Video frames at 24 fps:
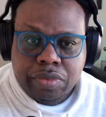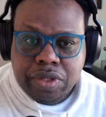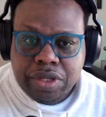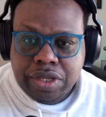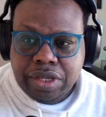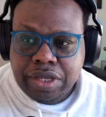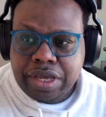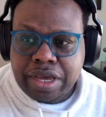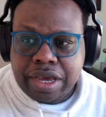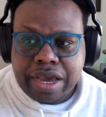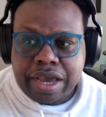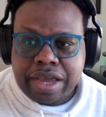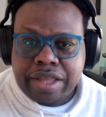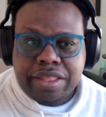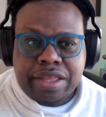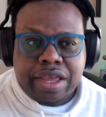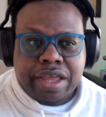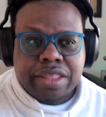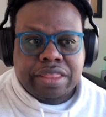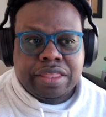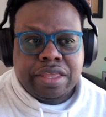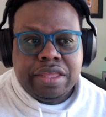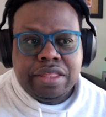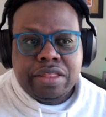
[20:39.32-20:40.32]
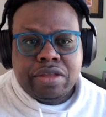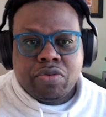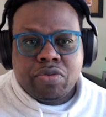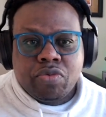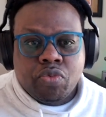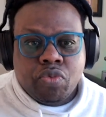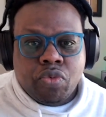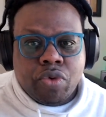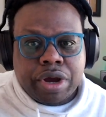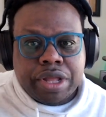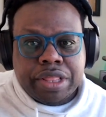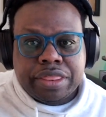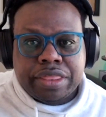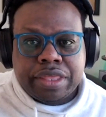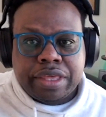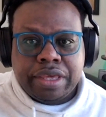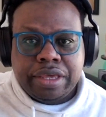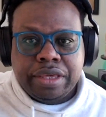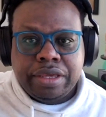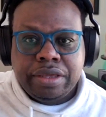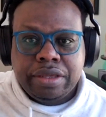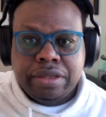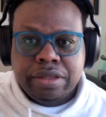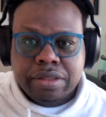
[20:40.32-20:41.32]
Yeah, I, I think the one
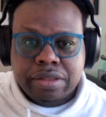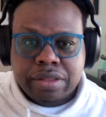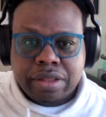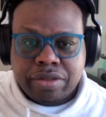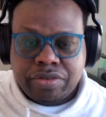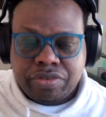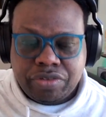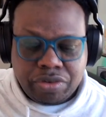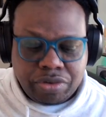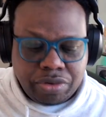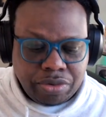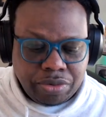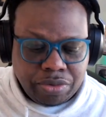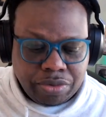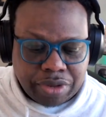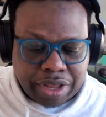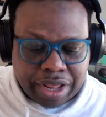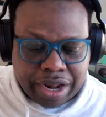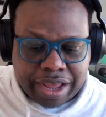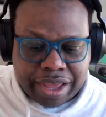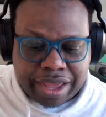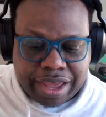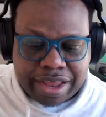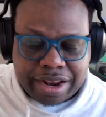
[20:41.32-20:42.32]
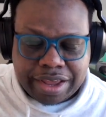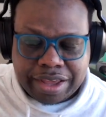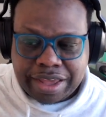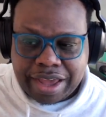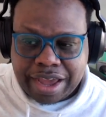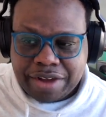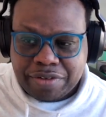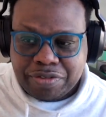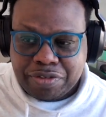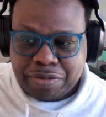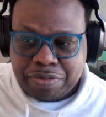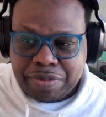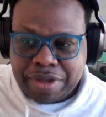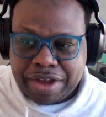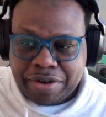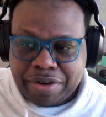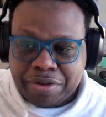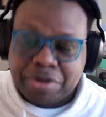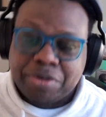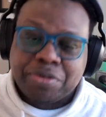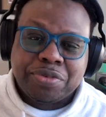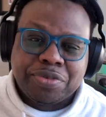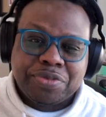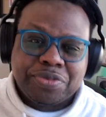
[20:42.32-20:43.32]
thing that you that I kind of got from that,
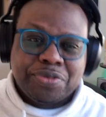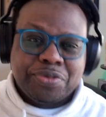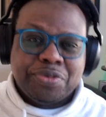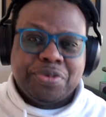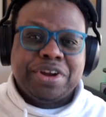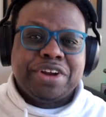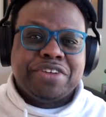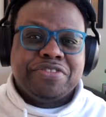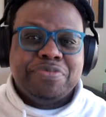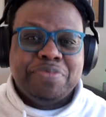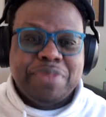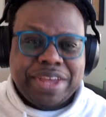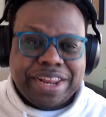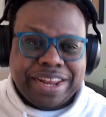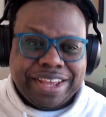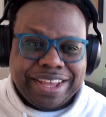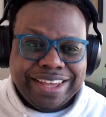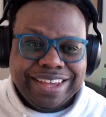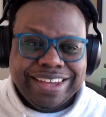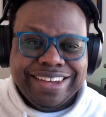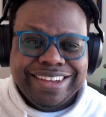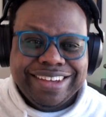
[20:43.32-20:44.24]
well, one of many,